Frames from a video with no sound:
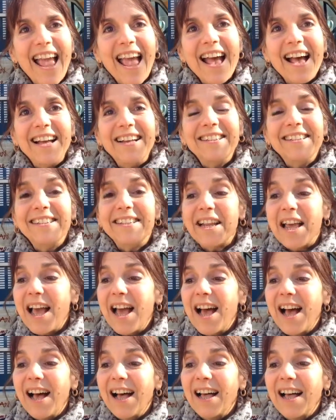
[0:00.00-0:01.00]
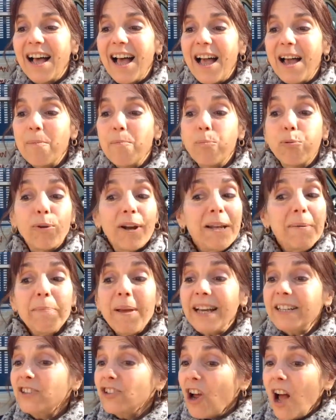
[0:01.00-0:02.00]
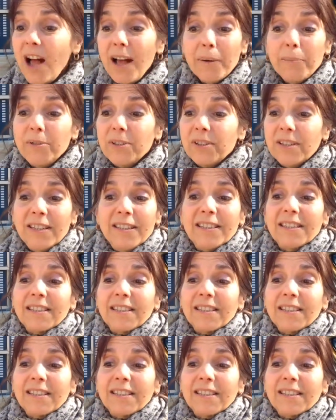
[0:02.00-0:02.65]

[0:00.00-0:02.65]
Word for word: and bring back jobs.